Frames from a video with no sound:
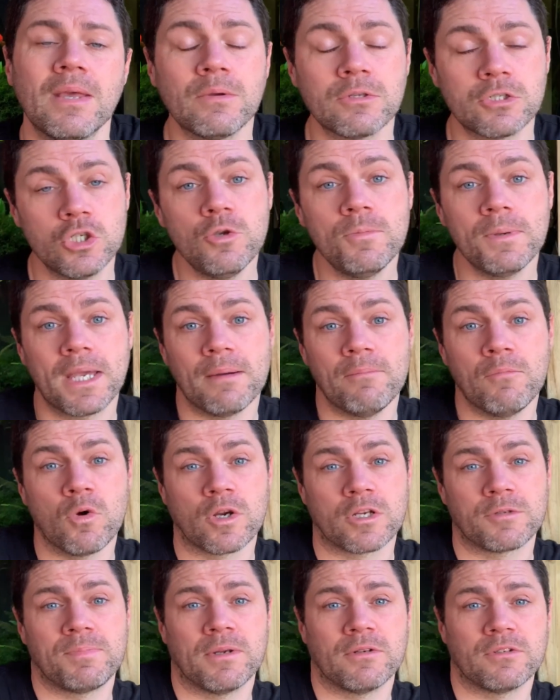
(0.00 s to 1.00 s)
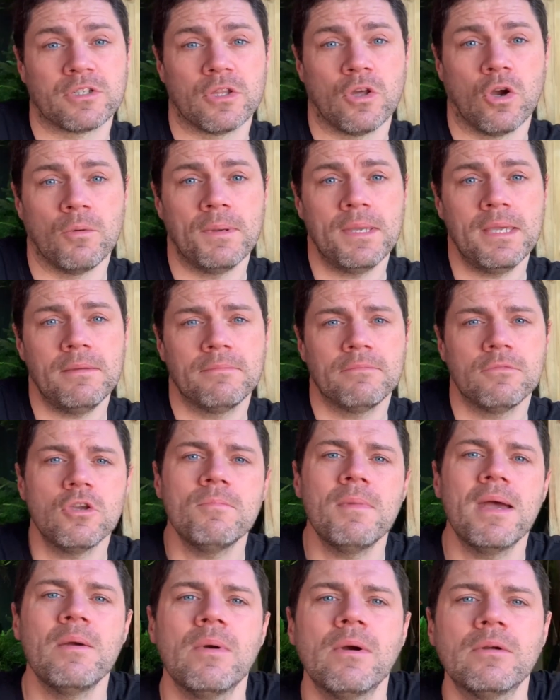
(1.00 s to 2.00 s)
as you become more experienced in the hobby, you
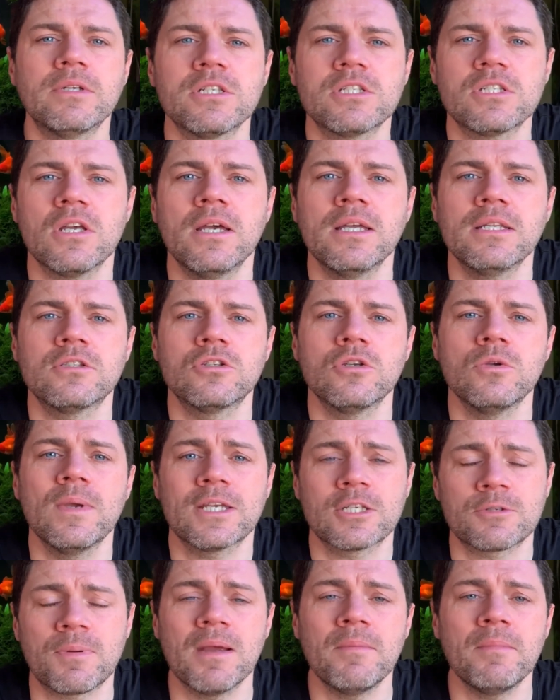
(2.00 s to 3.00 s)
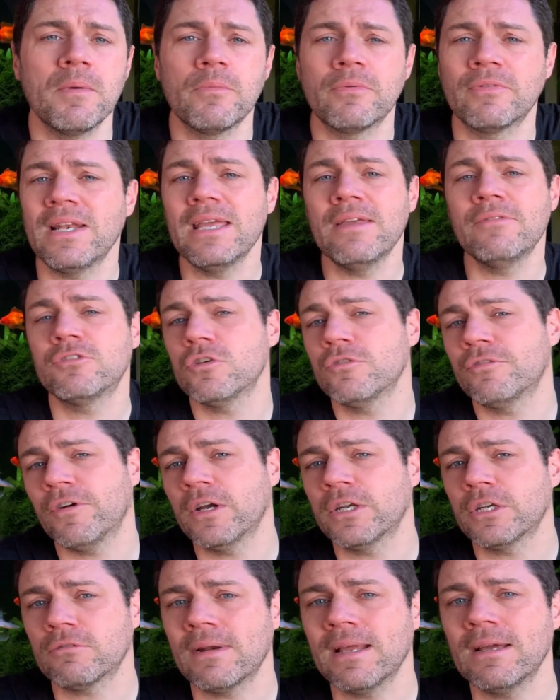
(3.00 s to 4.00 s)
may well decide to experiment with leaves you
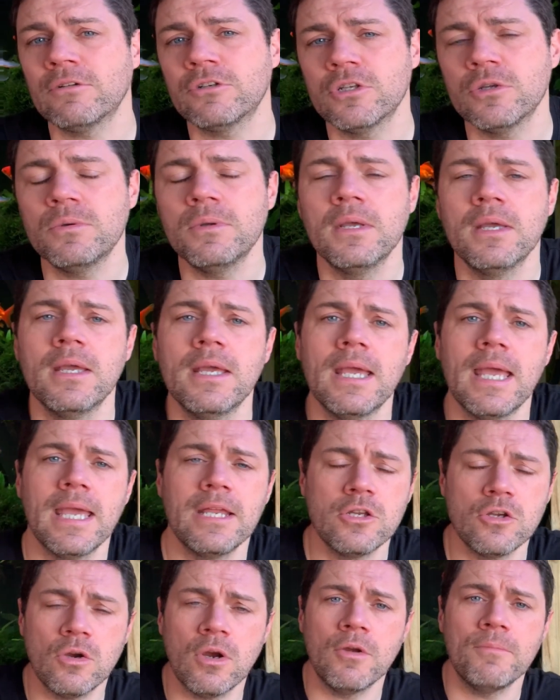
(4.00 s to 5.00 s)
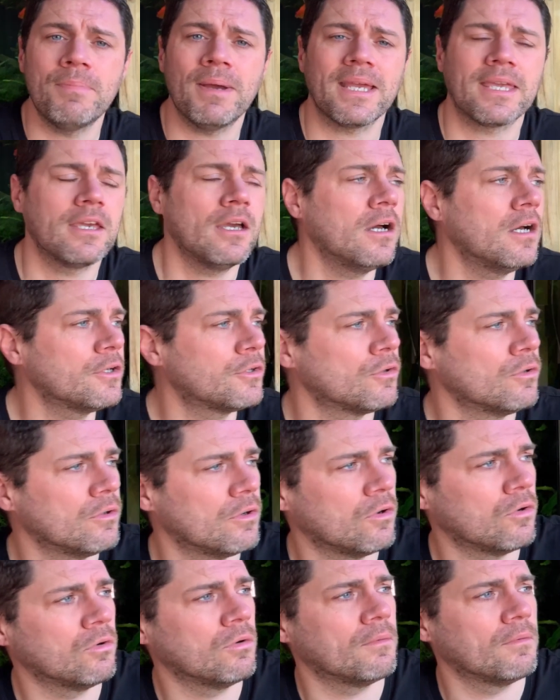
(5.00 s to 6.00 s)
find around you in your own backyard
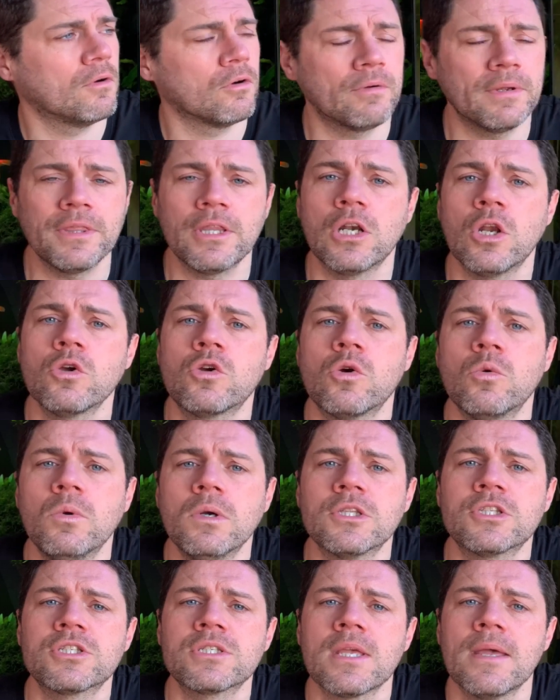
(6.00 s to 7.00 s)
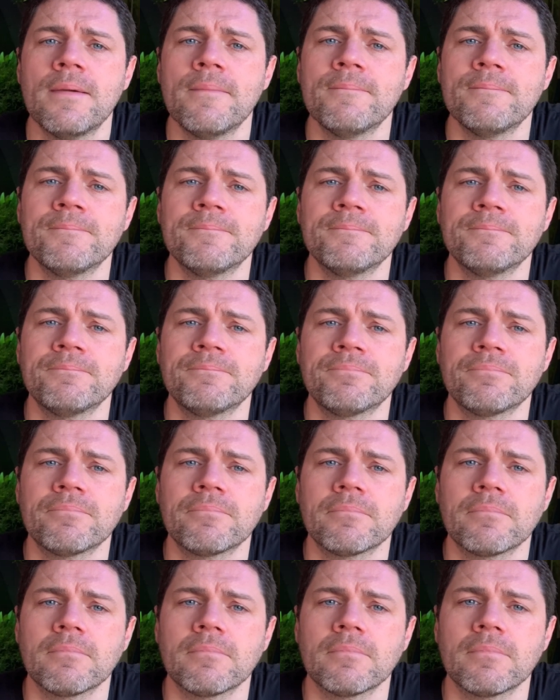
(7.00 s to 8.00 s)
or in the local woods.
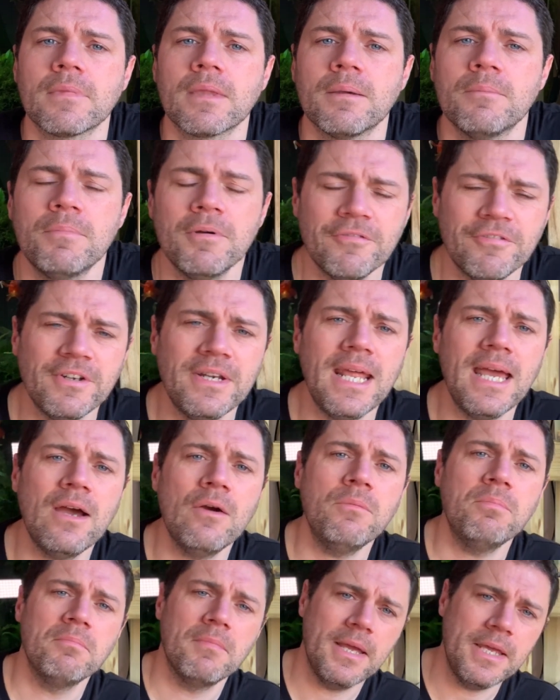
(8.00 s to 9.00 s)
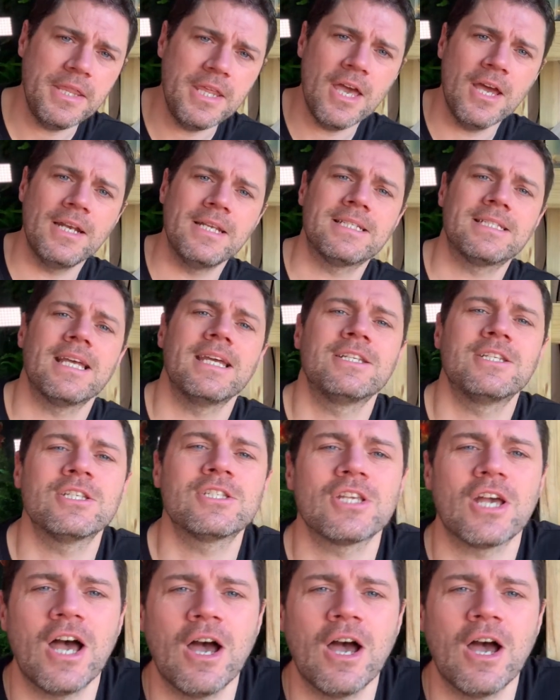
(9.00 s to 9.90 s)
But for now, in the early stages, I